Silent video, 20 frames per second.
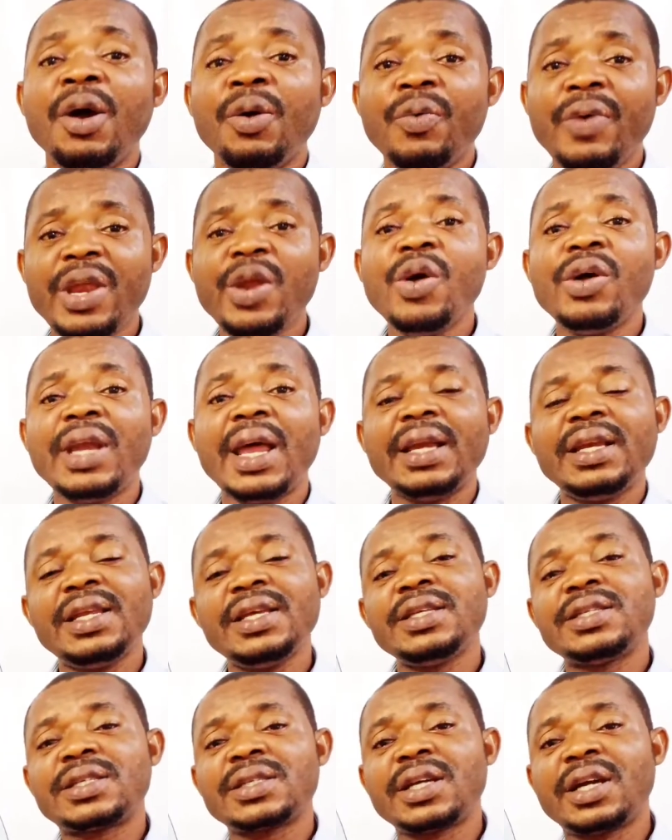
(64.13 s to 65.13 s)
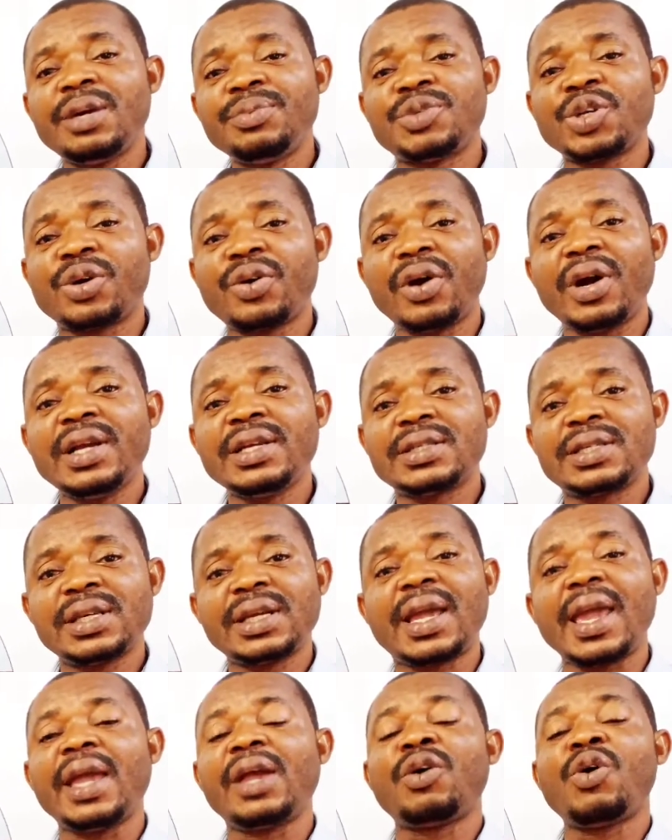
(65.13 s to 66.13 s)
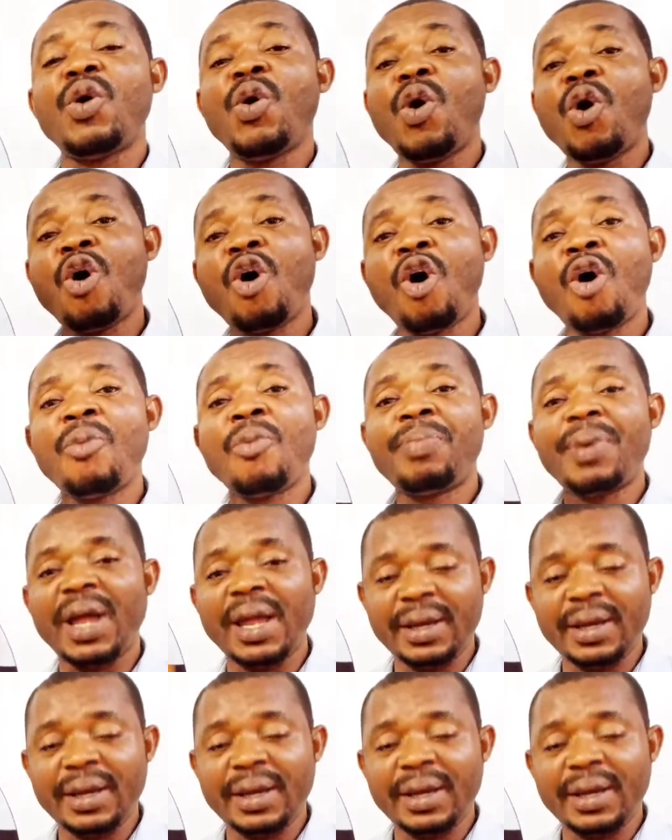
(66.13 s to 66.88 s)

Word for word: We know that this cryptocurrency can go up